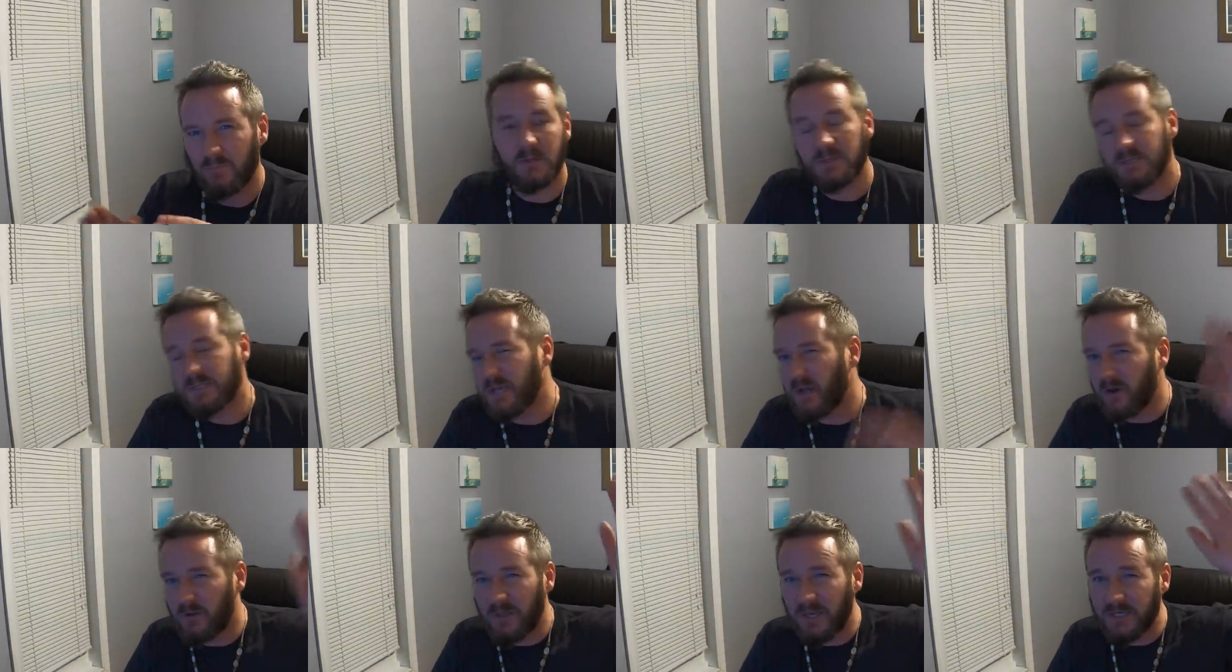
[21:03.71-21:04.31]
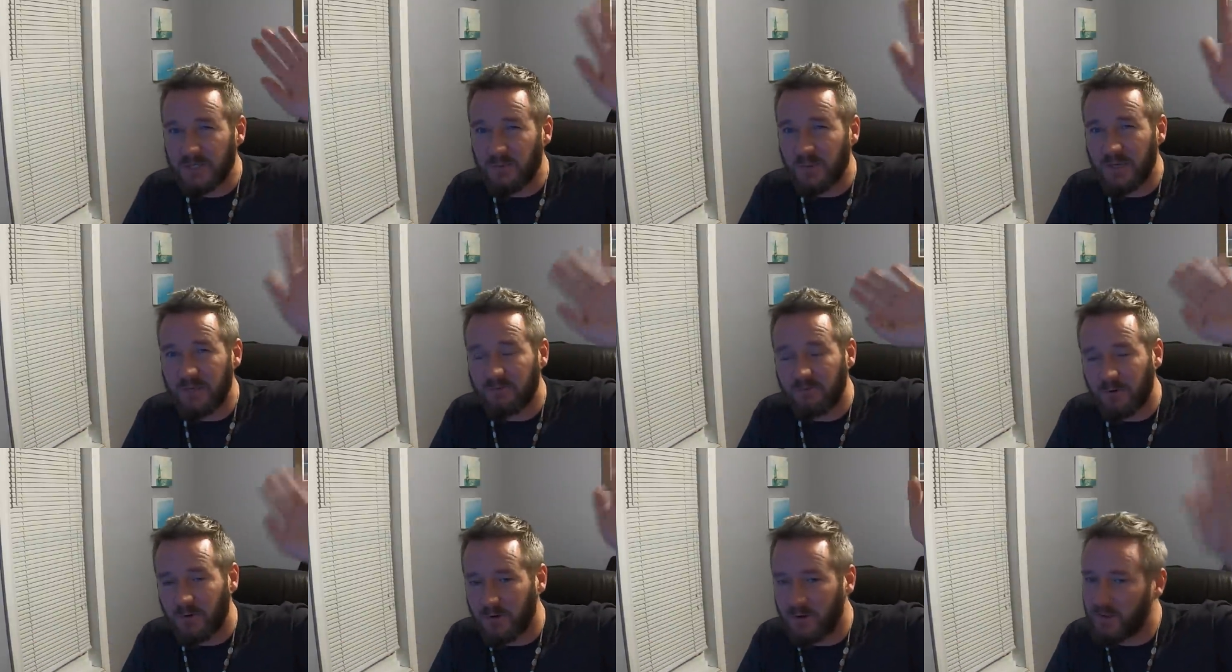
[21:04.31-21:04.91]
See y'all next week
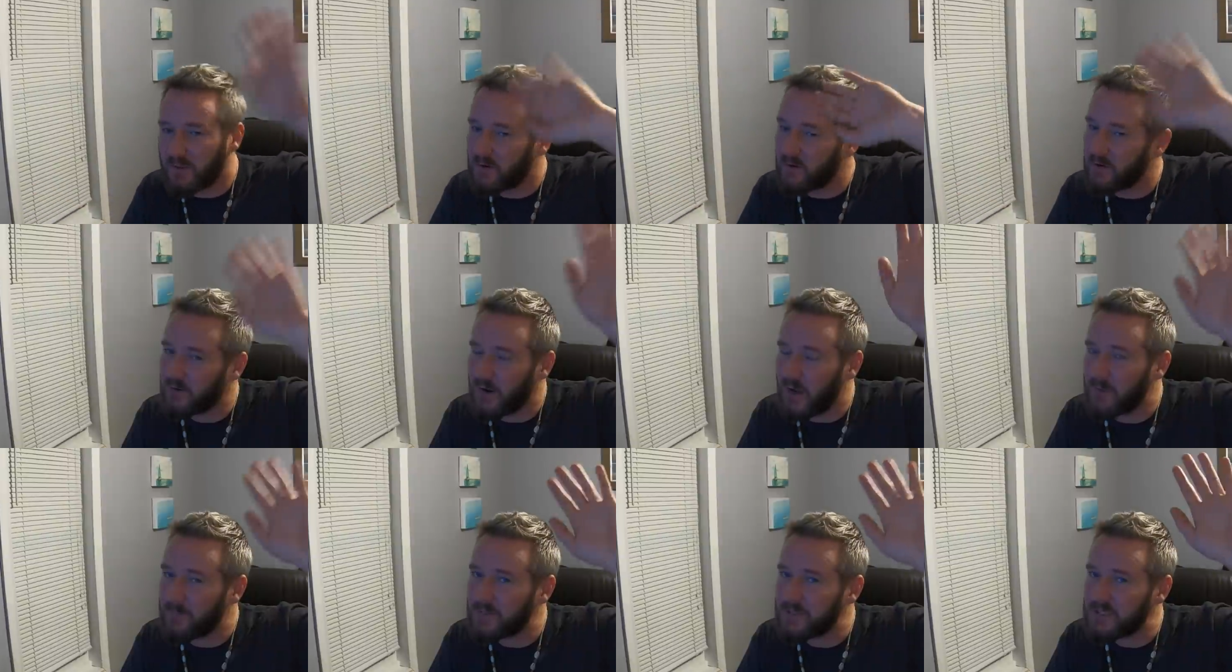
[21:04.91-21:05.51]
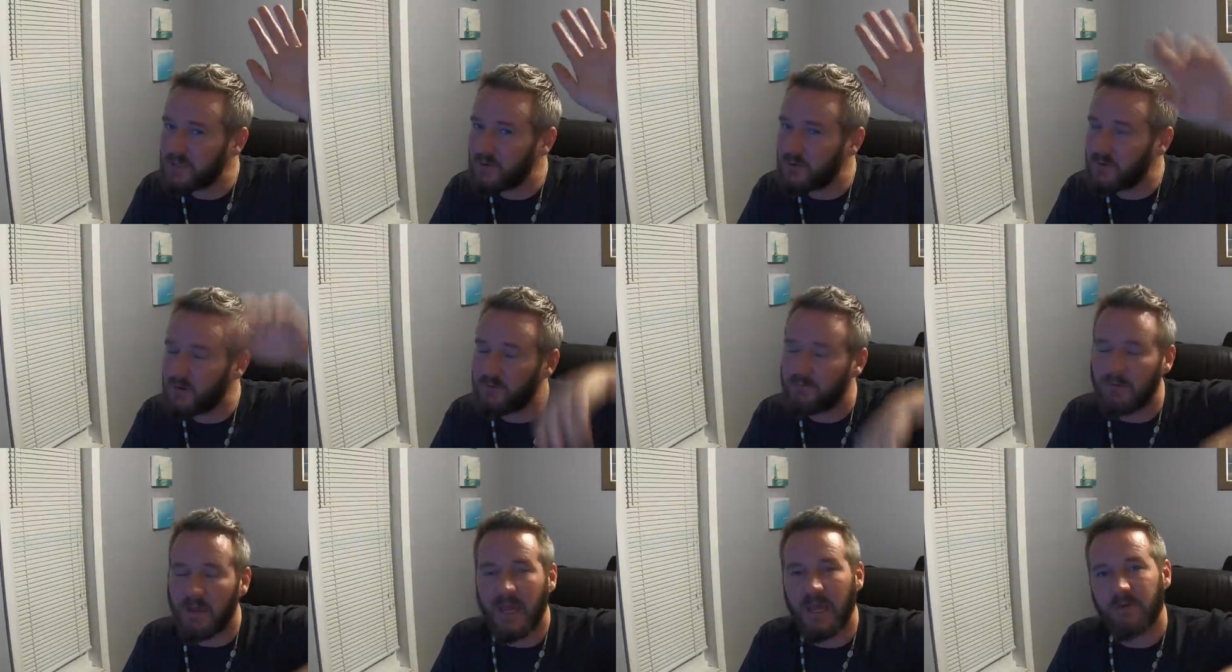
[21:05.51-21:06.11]
for another episode
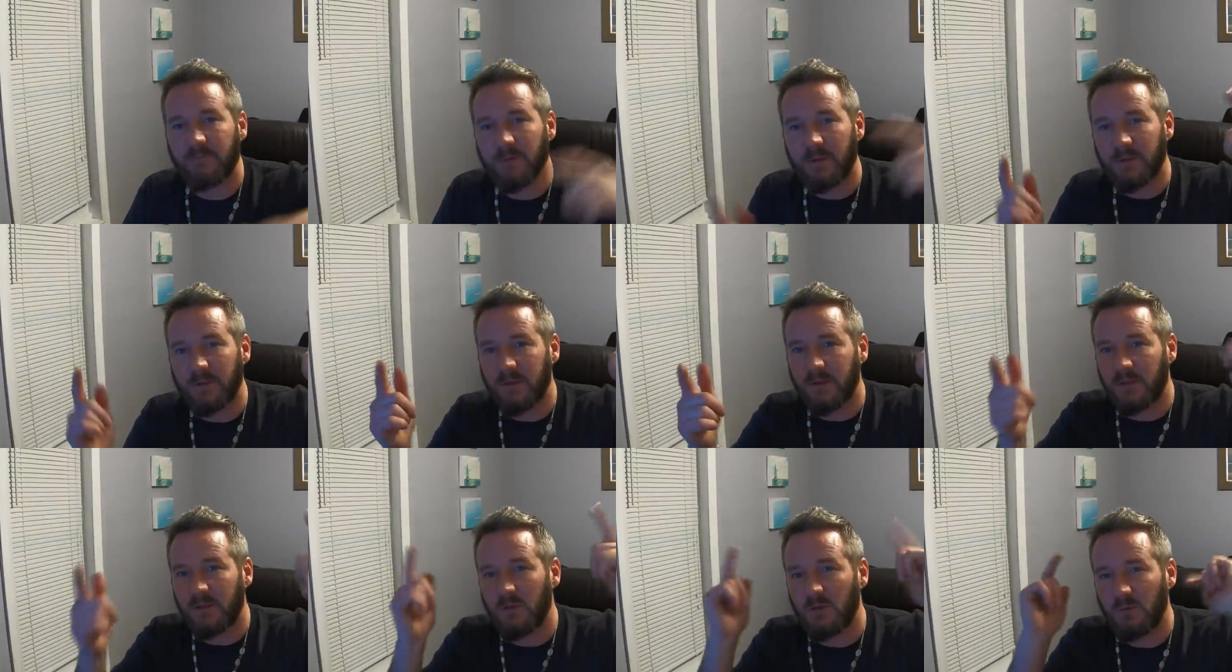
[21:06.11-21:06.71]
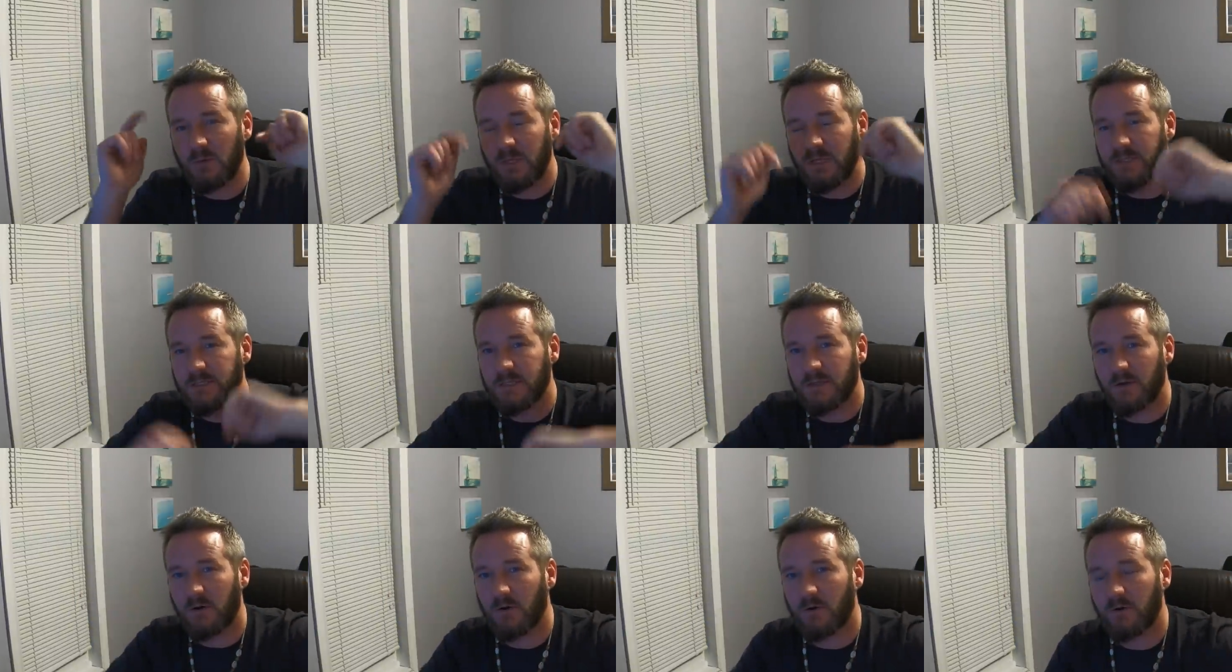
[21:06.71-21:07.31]
of Everything You Need
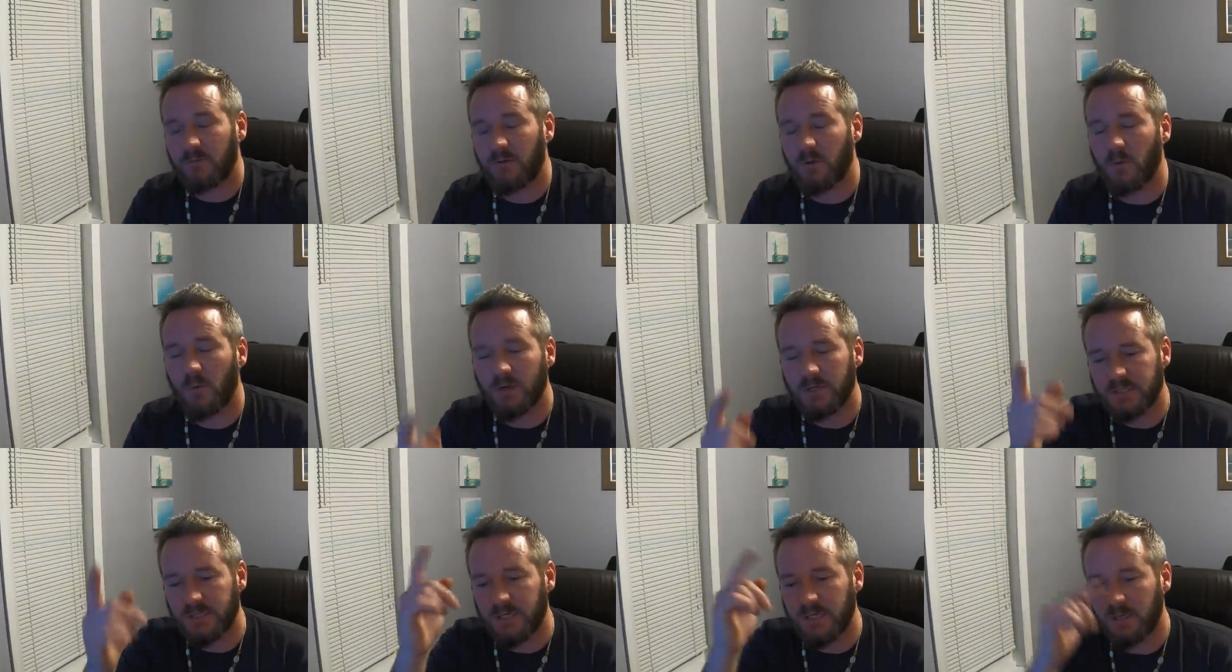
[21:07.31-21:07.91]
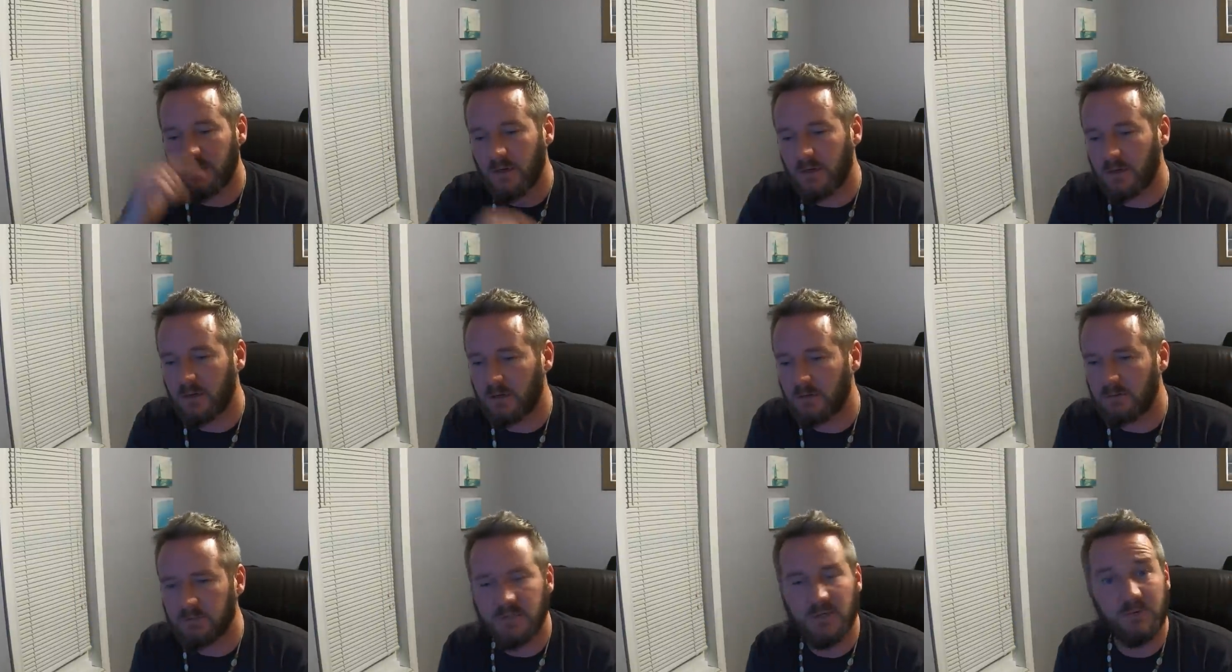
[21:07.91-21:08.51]
to Know. If you want to see
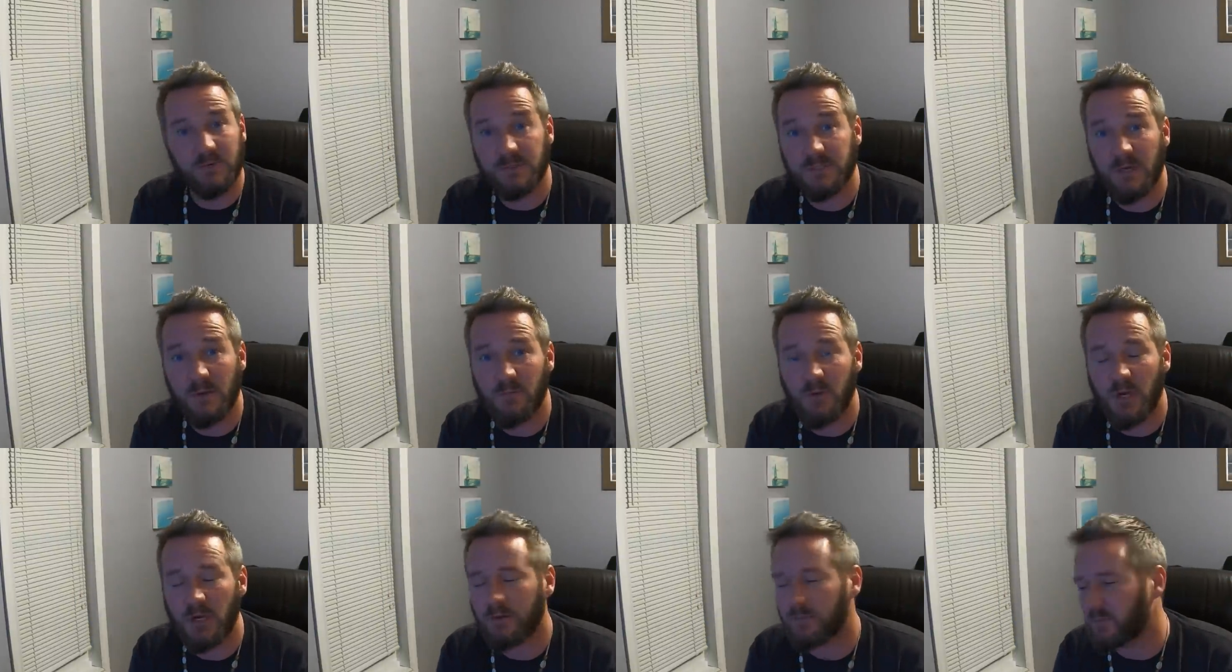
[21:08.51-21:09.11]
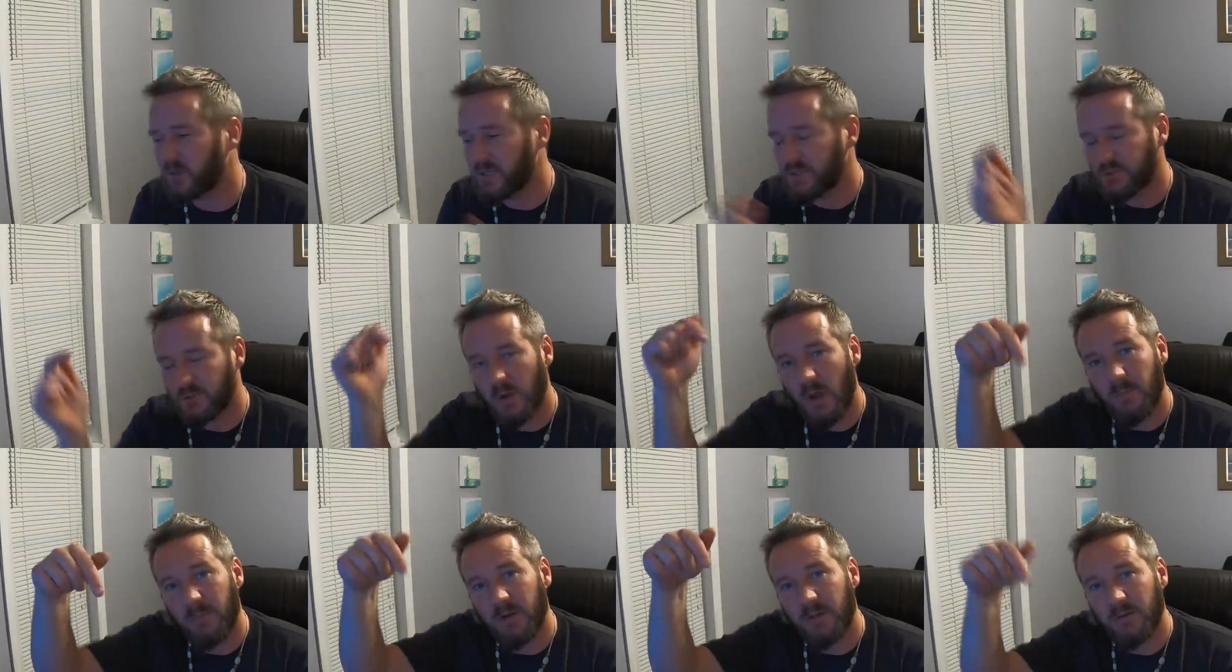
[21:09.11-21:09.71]
a certain subject, please
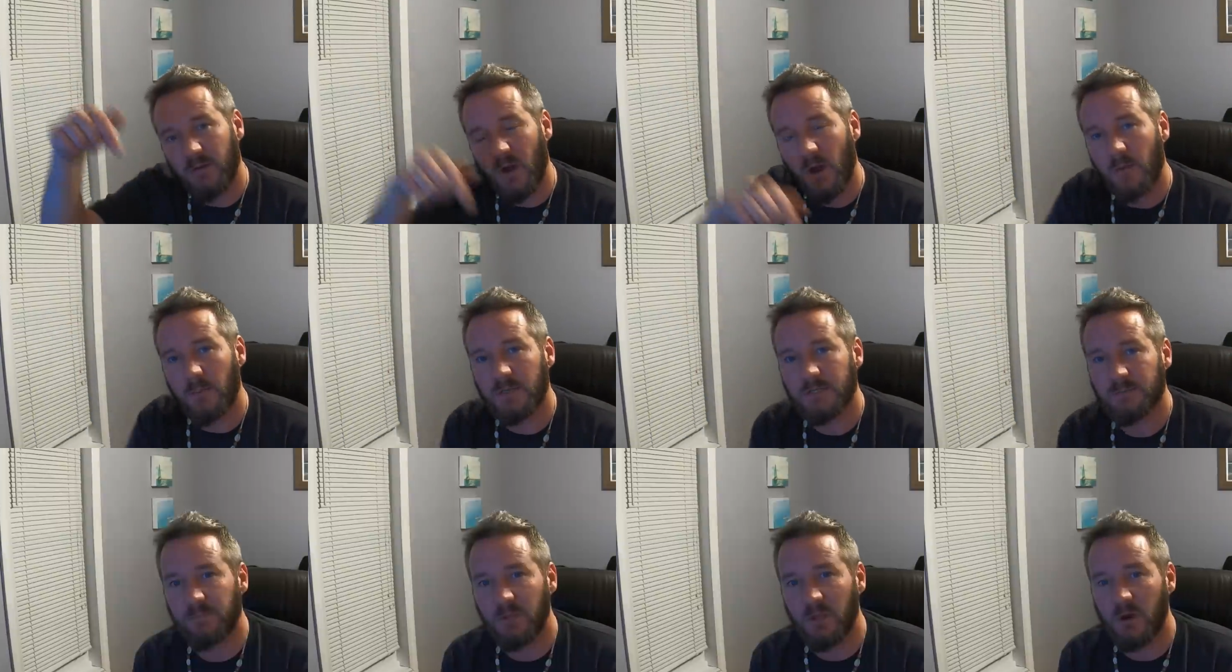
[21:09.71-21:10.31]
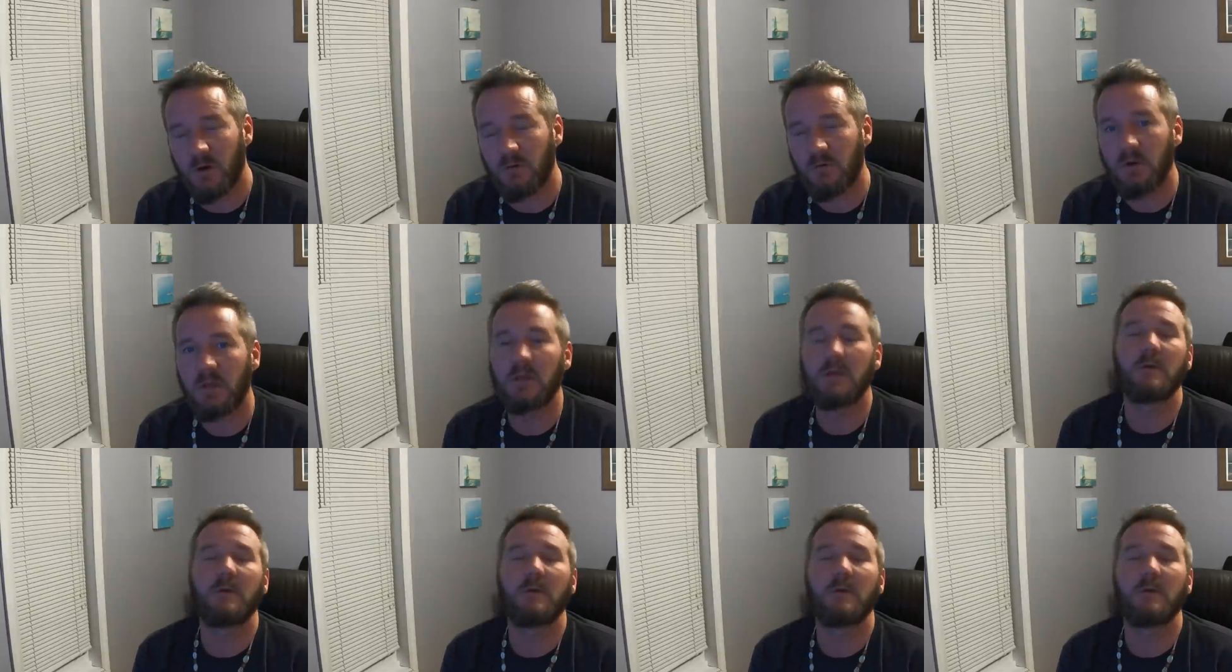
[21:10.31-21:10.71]
drop it in the comments below.